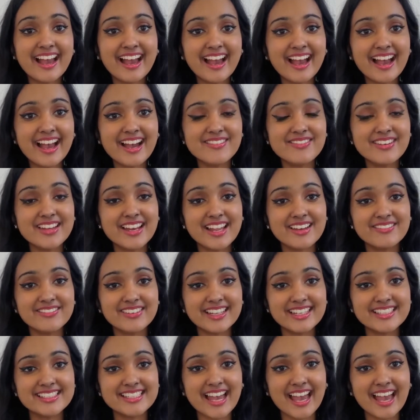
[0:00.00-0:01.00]
Have a
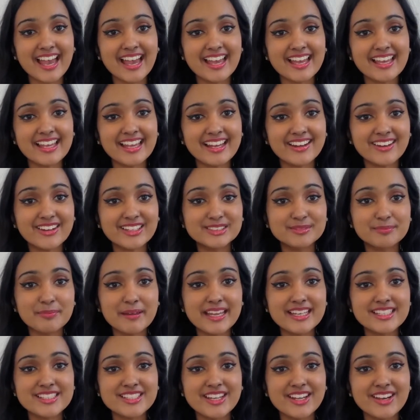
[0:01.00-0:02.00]
lovely day and I'll
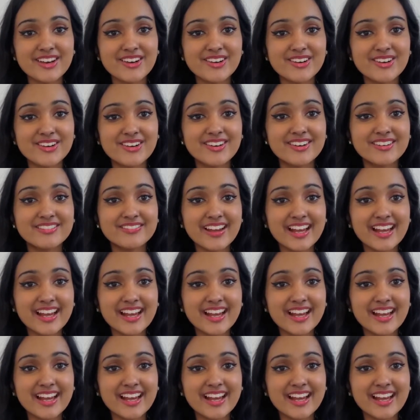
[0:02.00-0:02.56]
speak to you all